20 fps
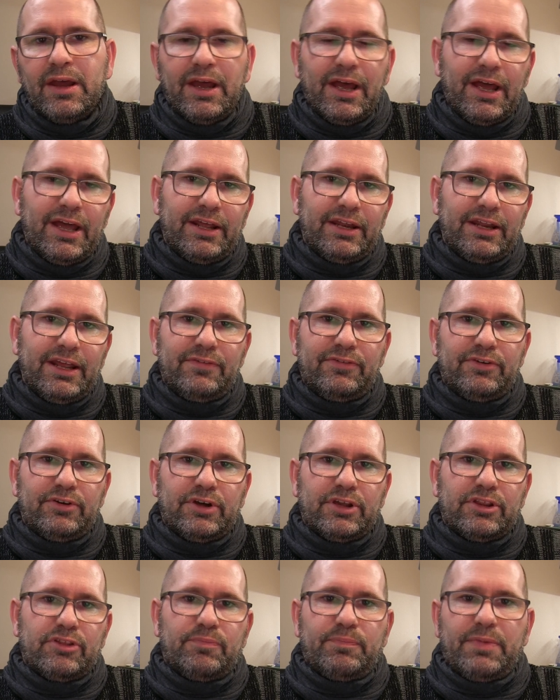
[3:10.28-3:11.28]
And if you
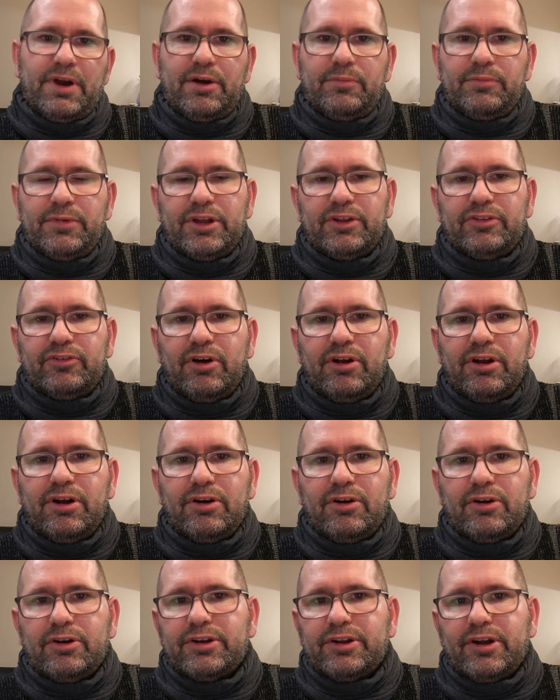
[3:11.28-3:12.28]
can spare me a dollar
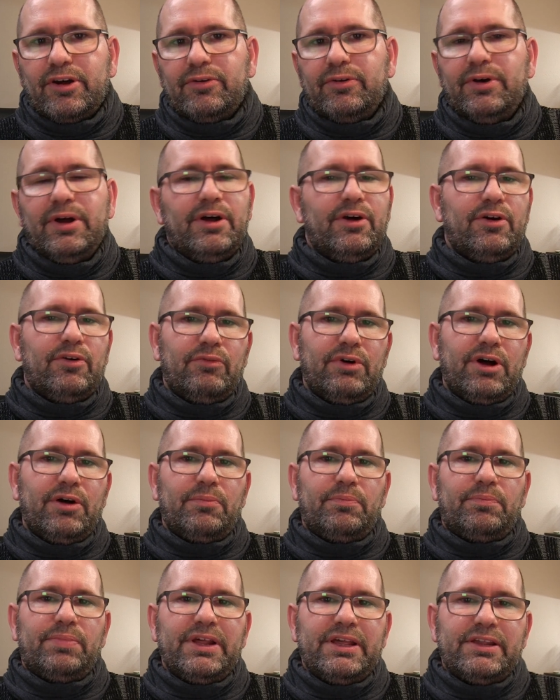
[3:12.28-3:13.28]
or so,
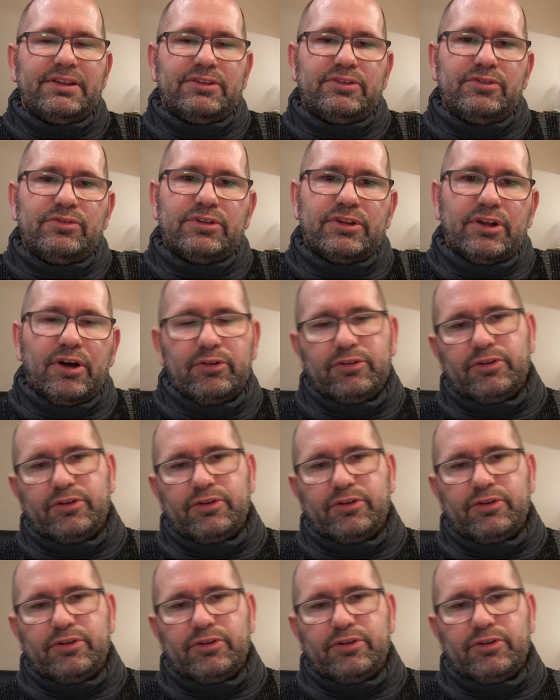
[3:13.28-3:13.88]
well, please do so.